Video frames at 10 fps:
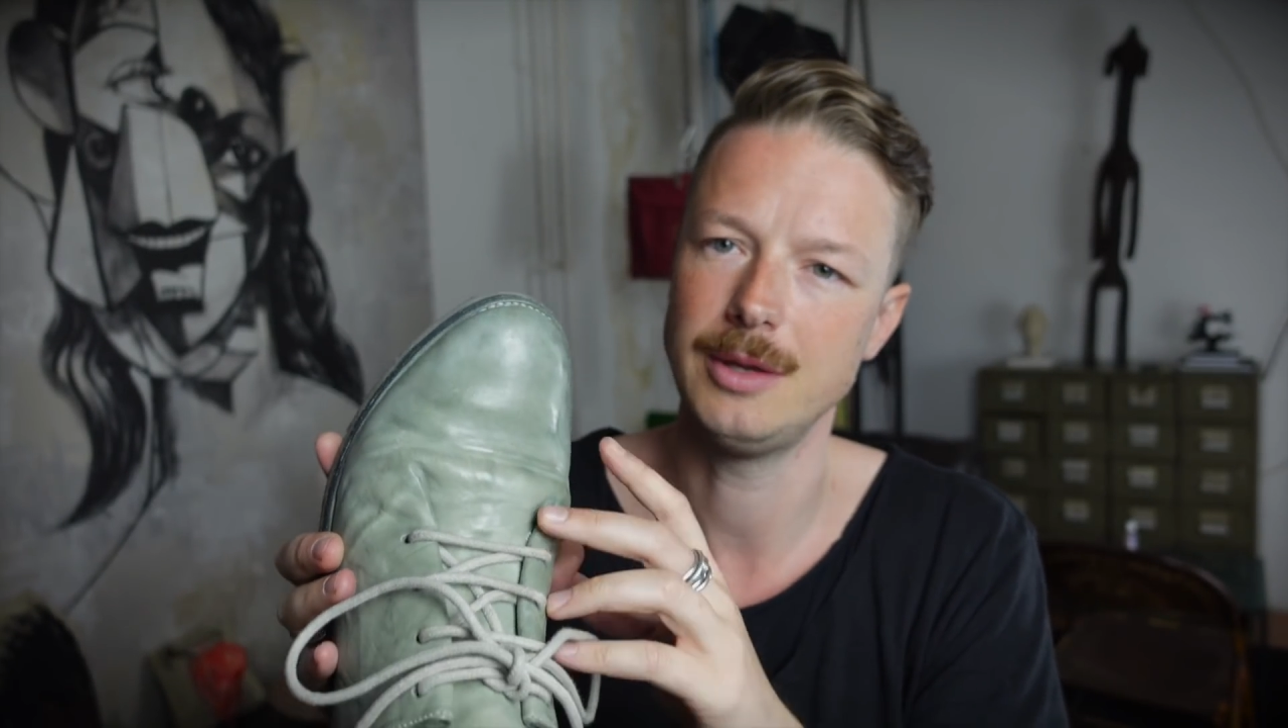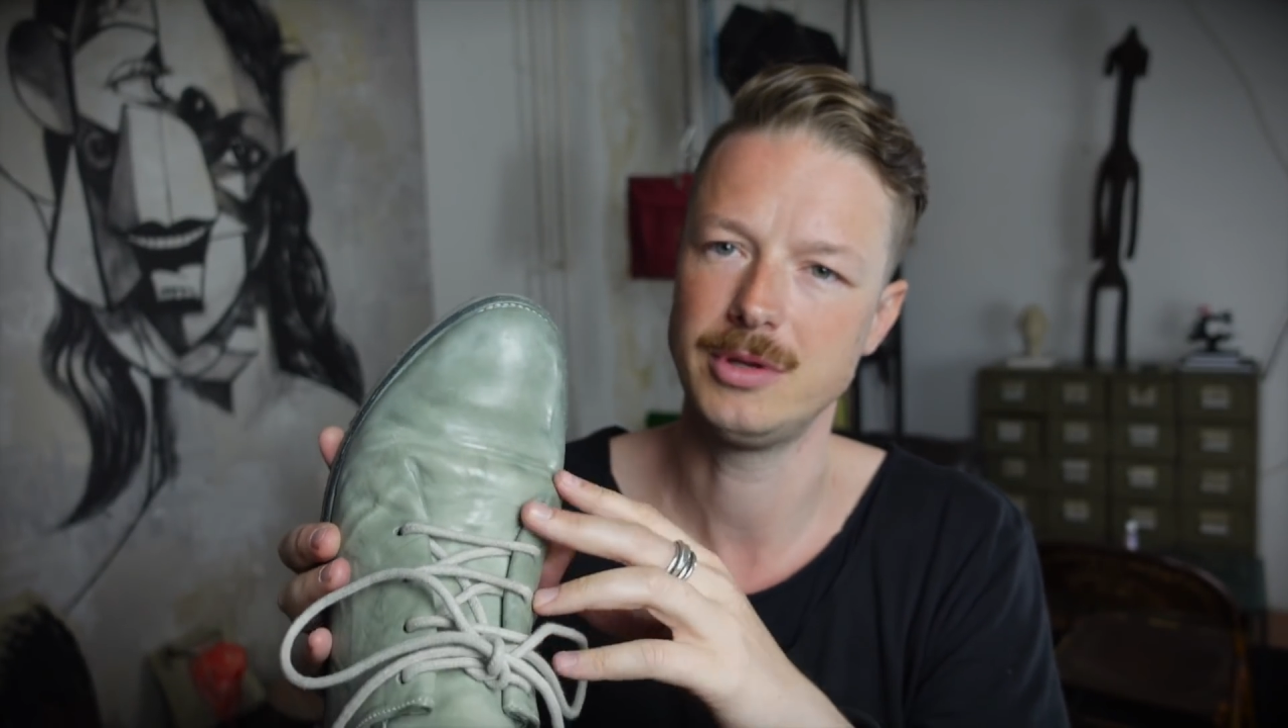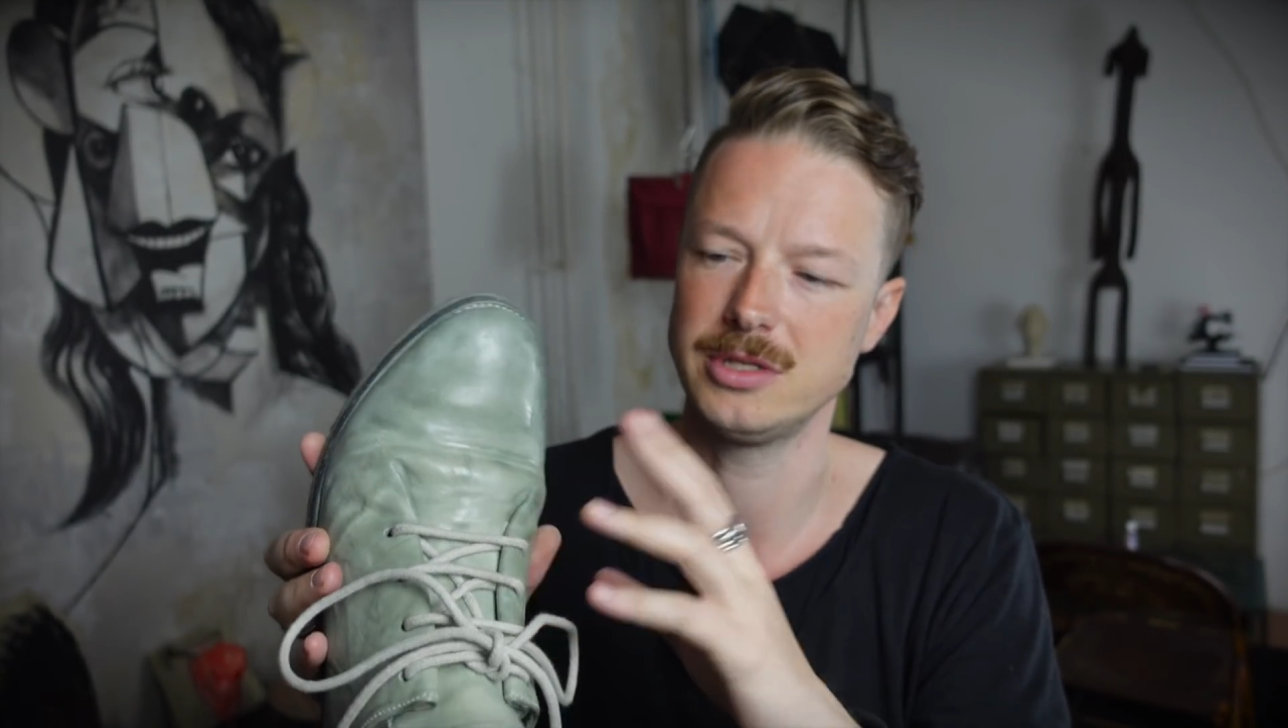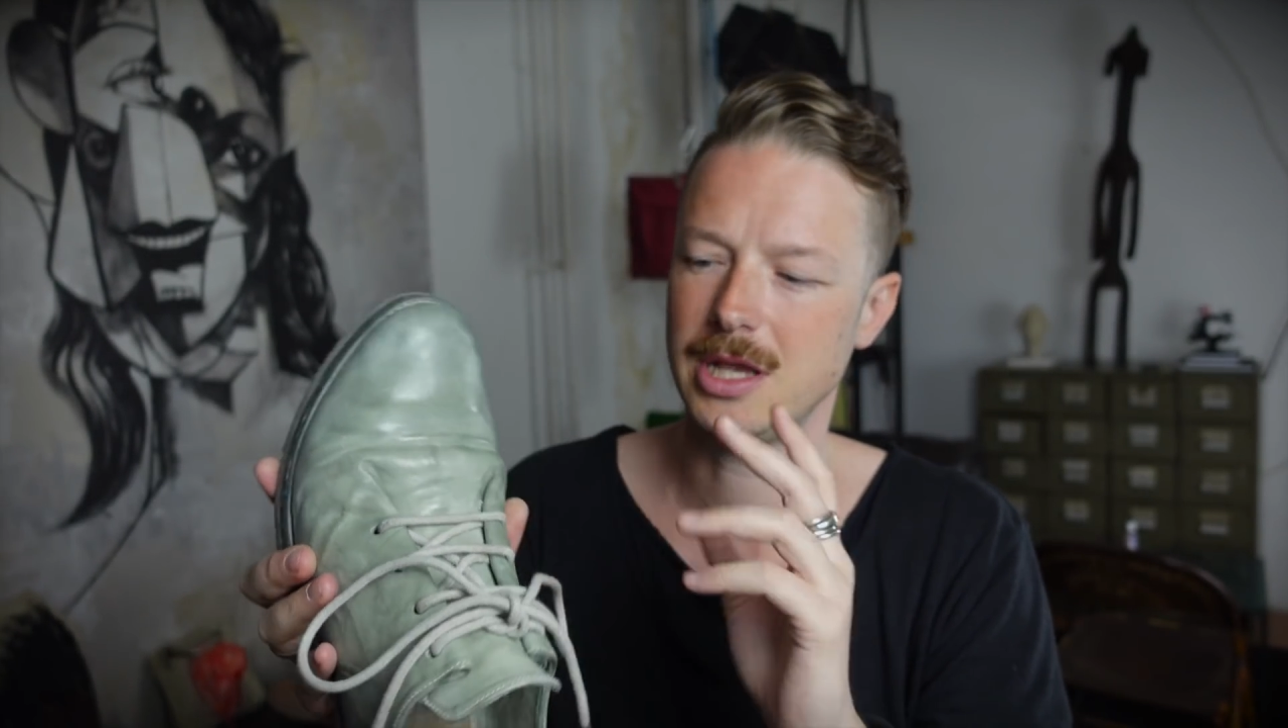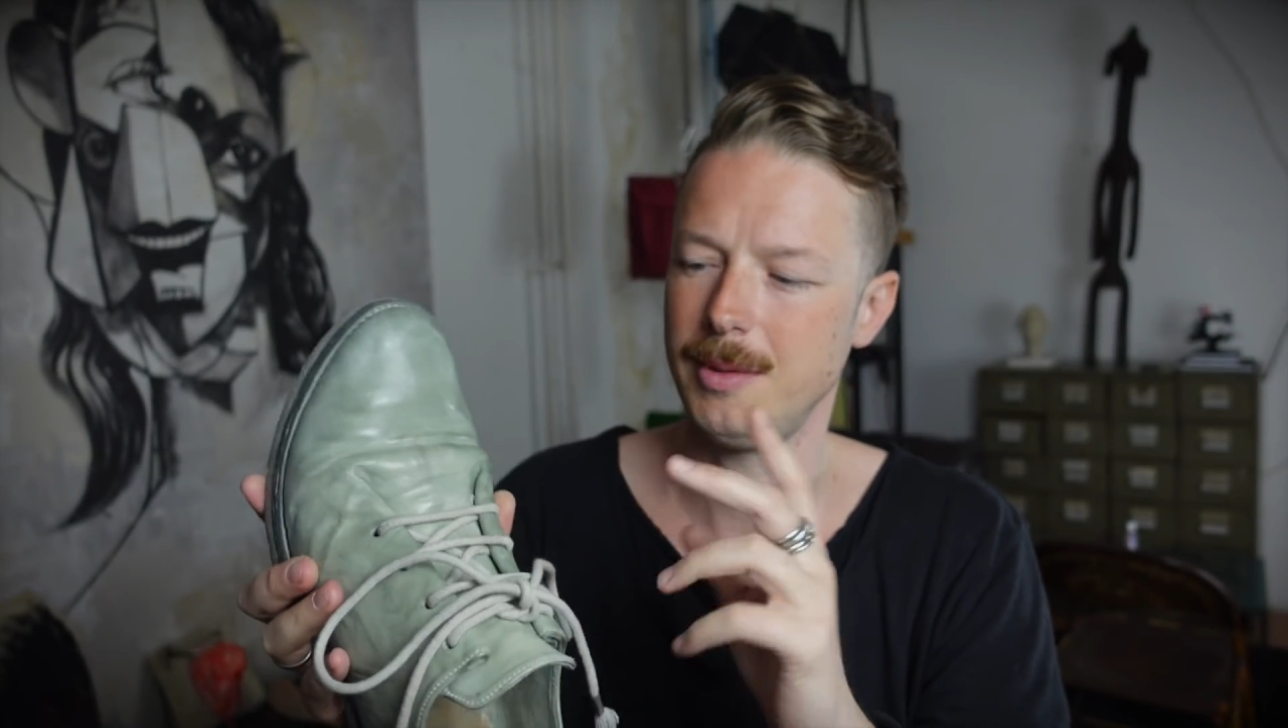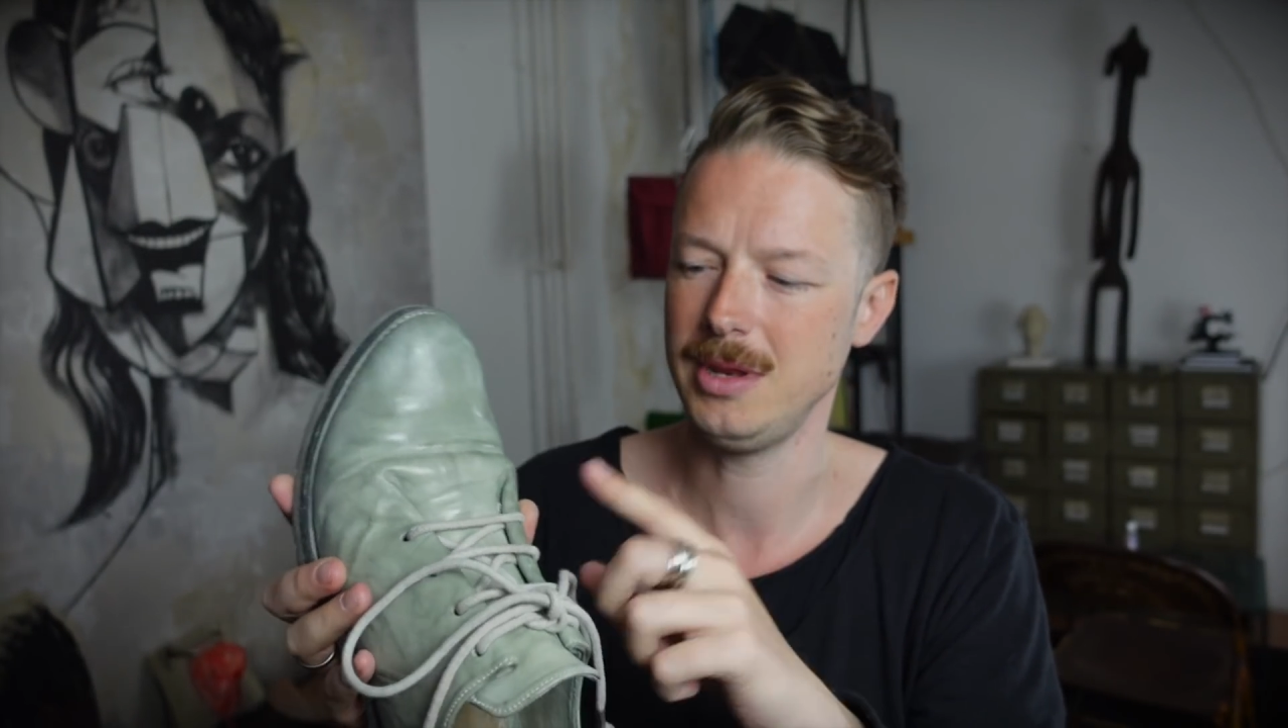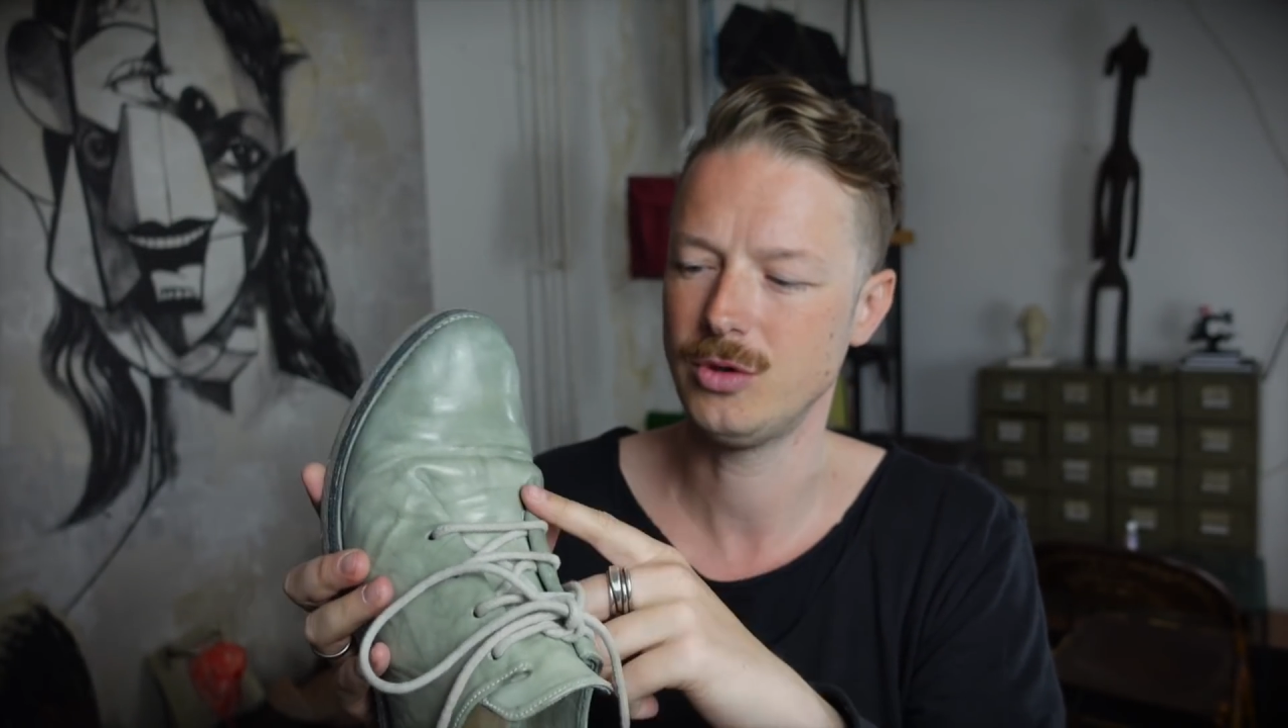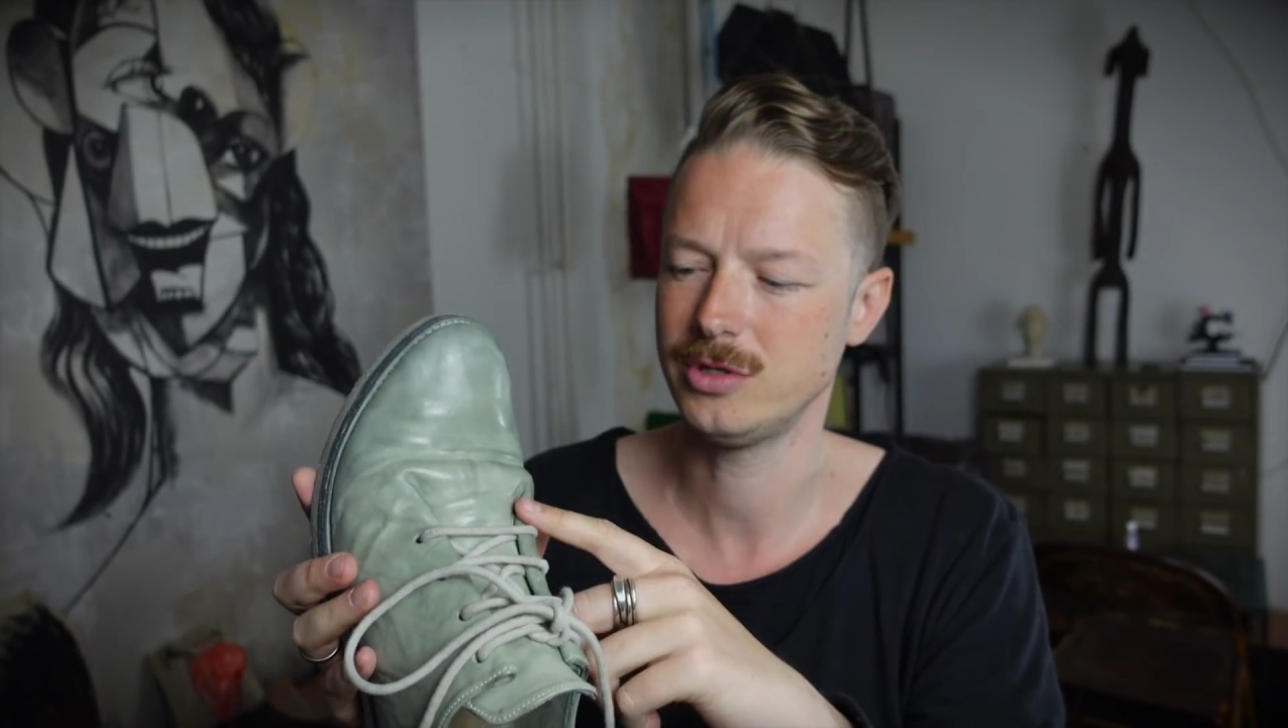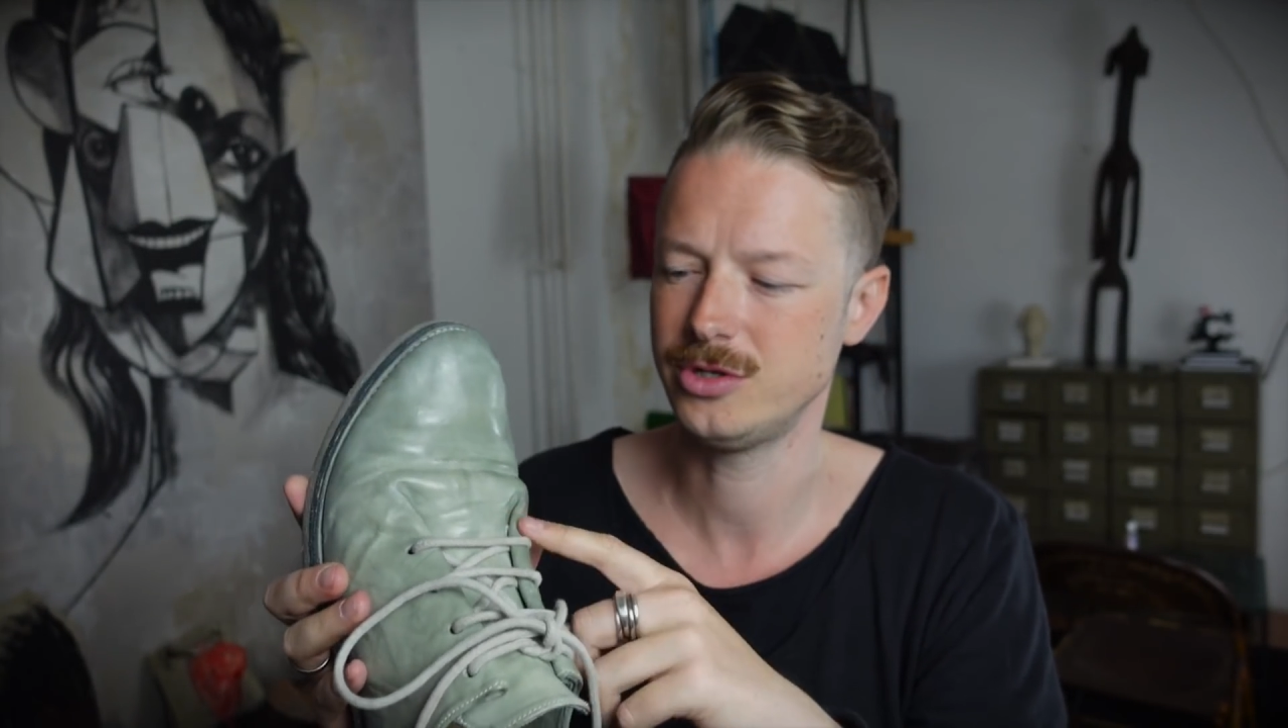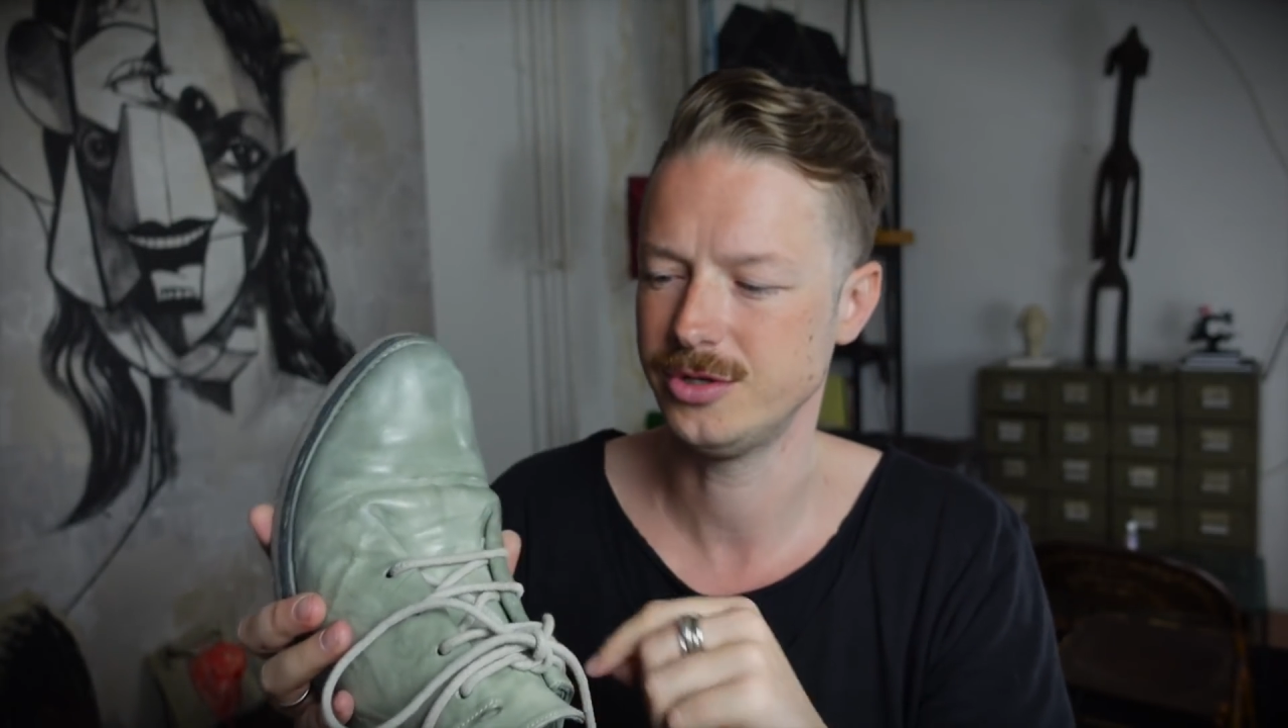Because I get many
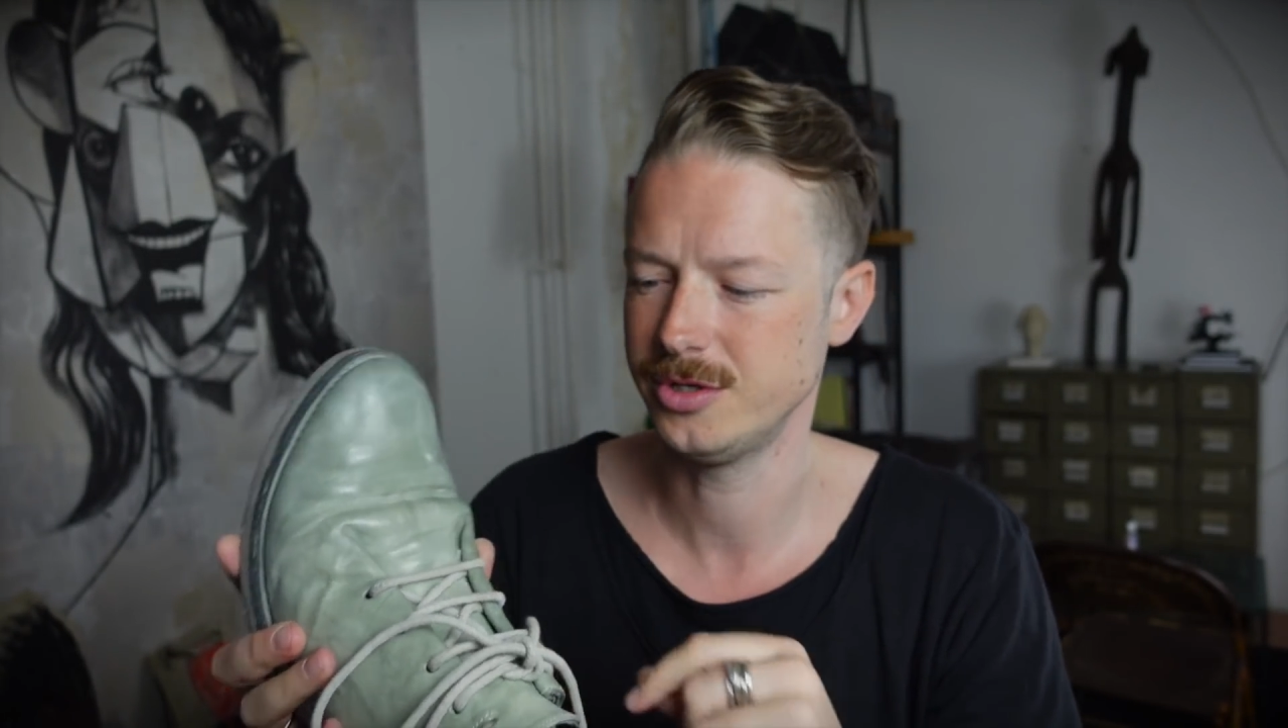questions